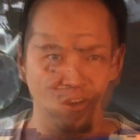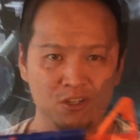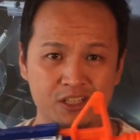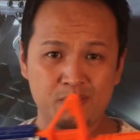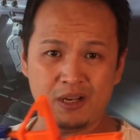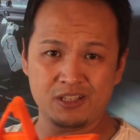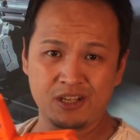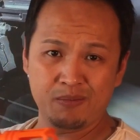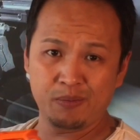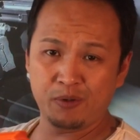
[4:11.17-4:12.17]
All these parts
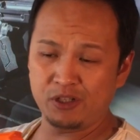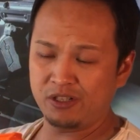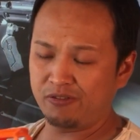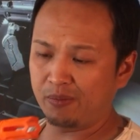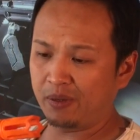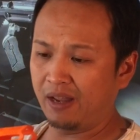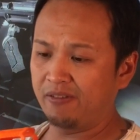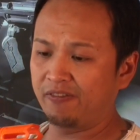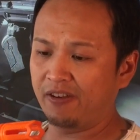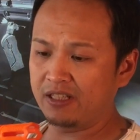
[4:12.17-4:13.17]
can be purchased from
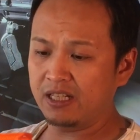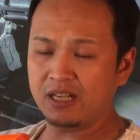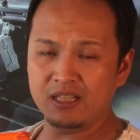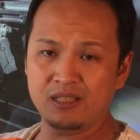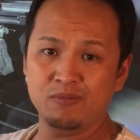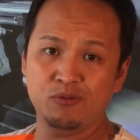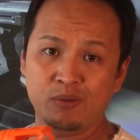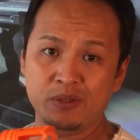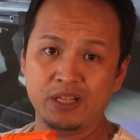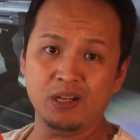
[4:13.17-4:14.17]
GavinFuzzyCustoms
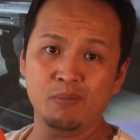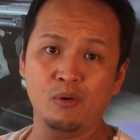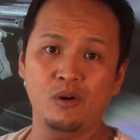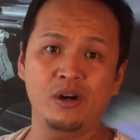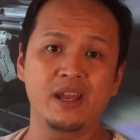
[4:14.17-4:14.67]
from Singapore,